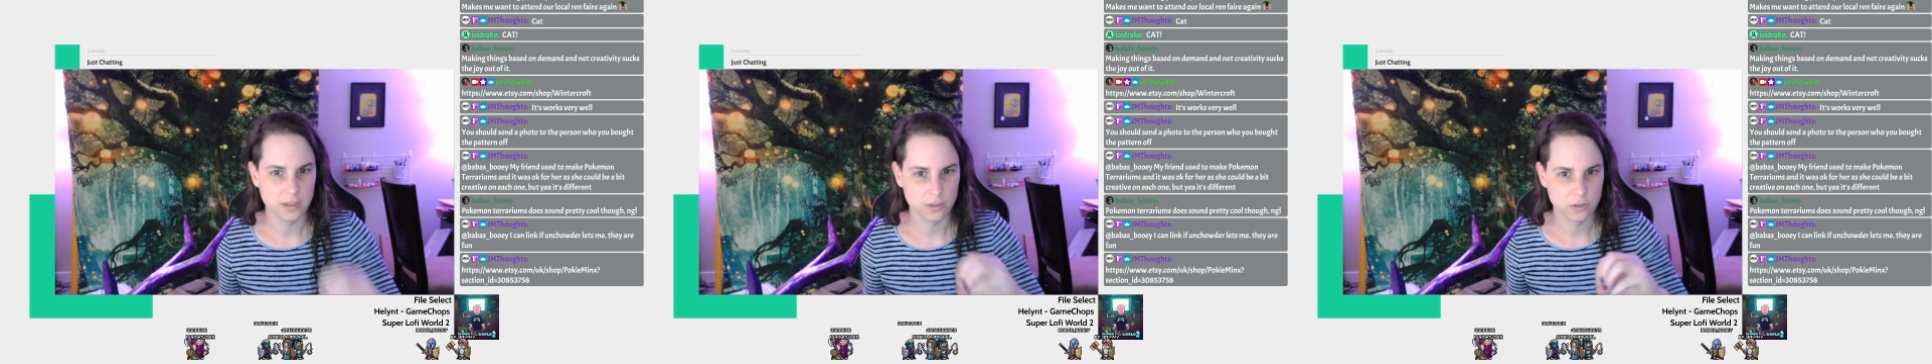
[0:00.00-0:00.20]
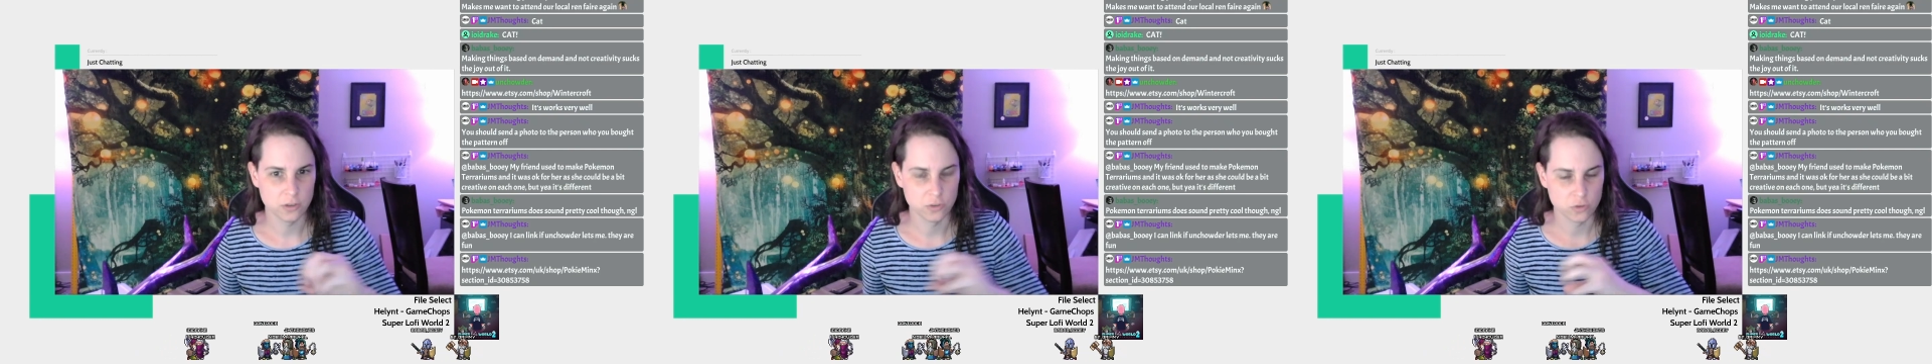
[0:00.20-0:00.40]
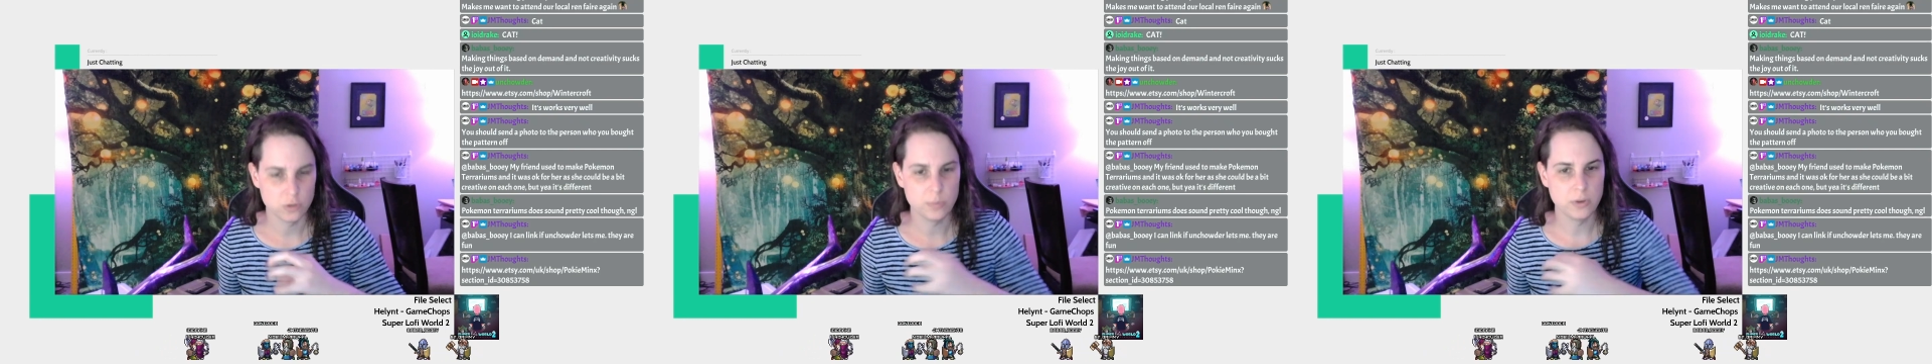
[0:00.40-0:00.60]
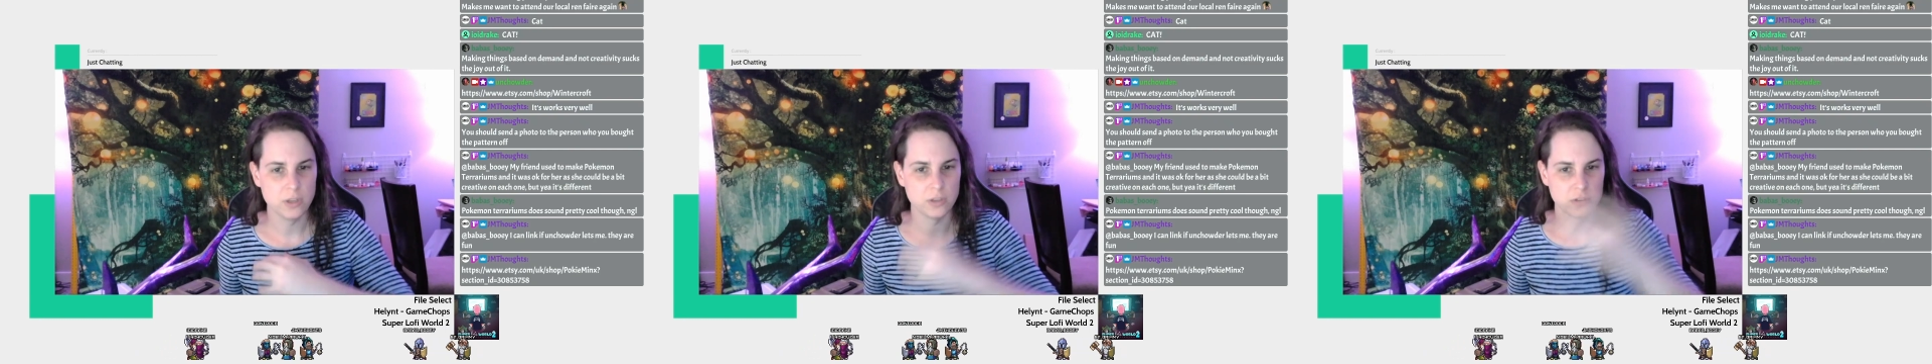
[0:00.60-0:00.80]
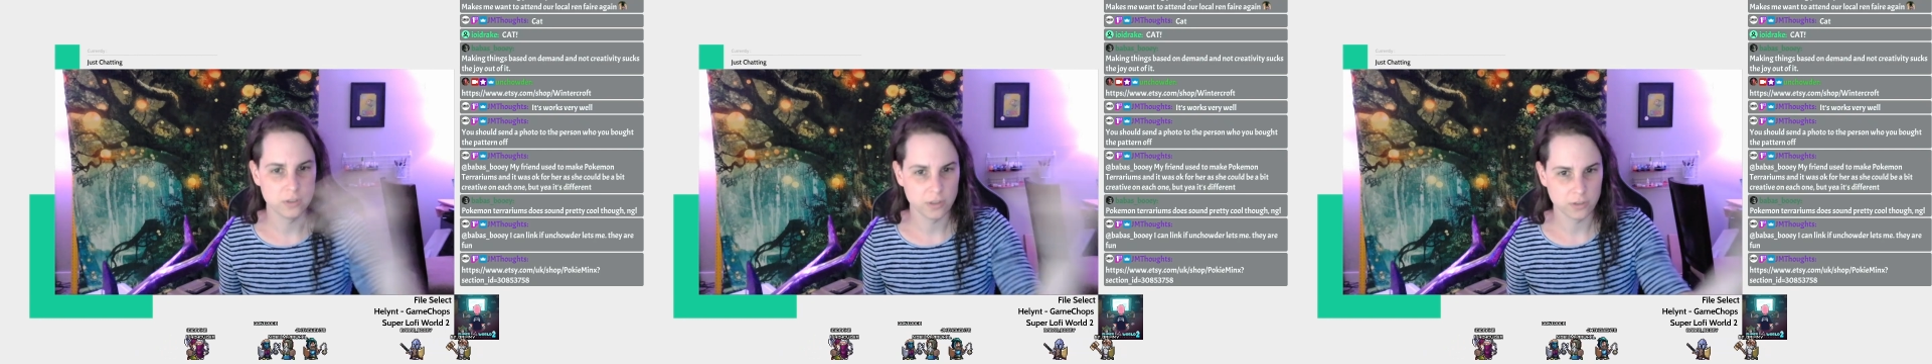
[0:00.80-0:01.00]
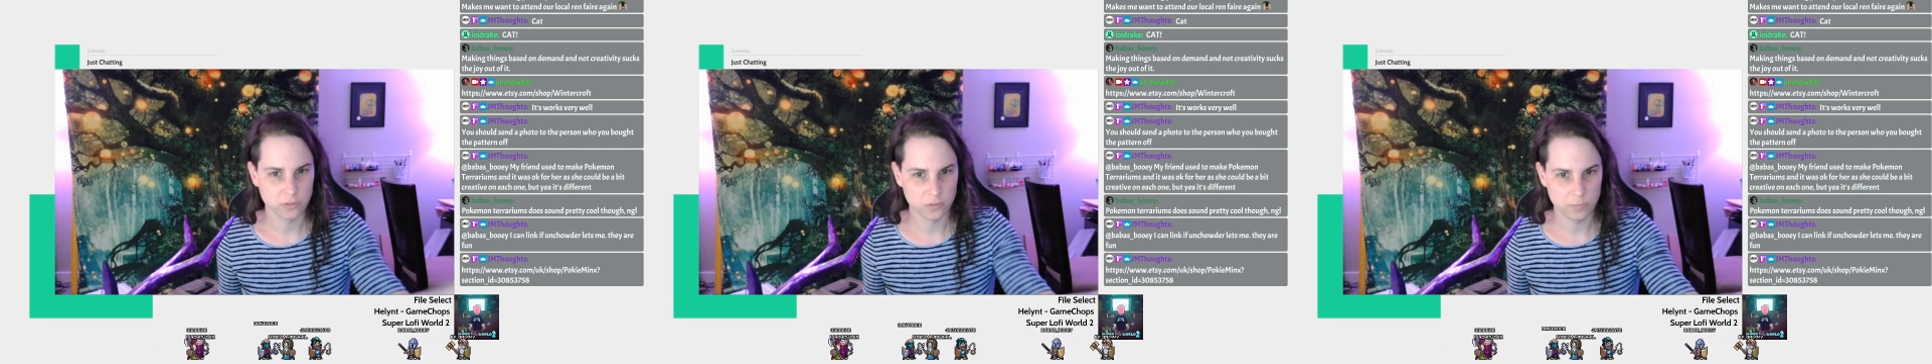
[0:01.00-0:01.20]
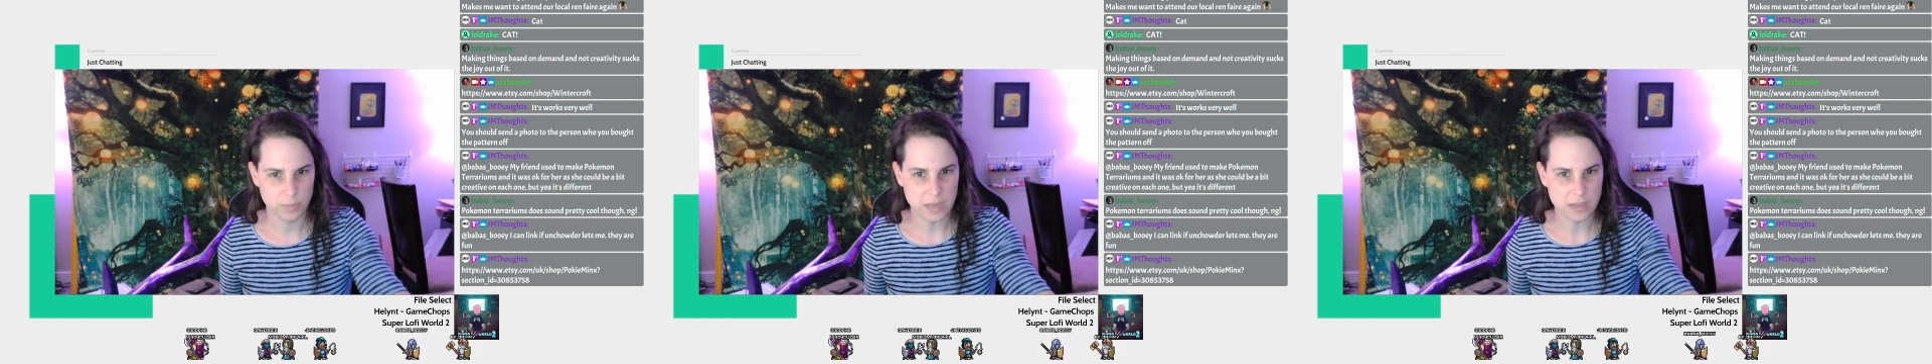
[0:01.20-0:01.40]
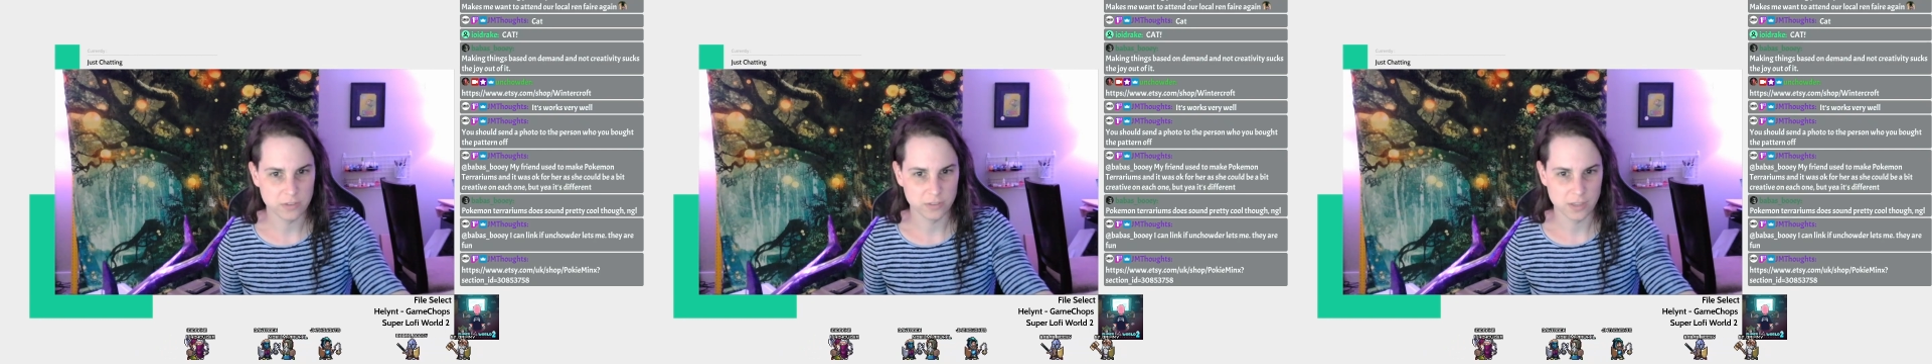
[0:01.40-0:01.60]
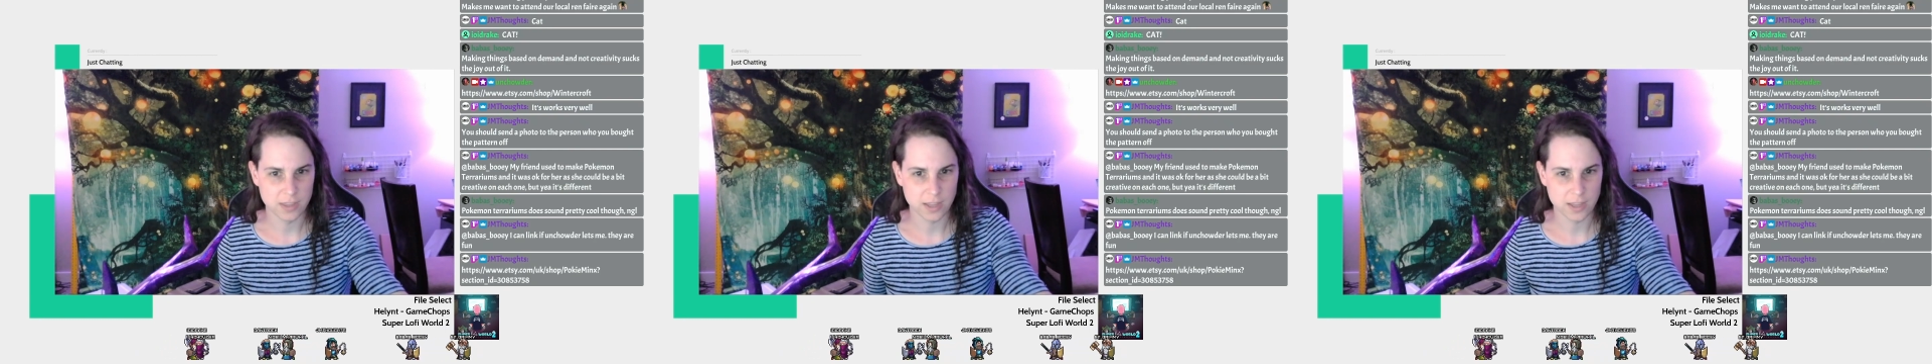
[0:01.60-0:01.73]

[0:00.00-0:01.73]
and contributing to the space in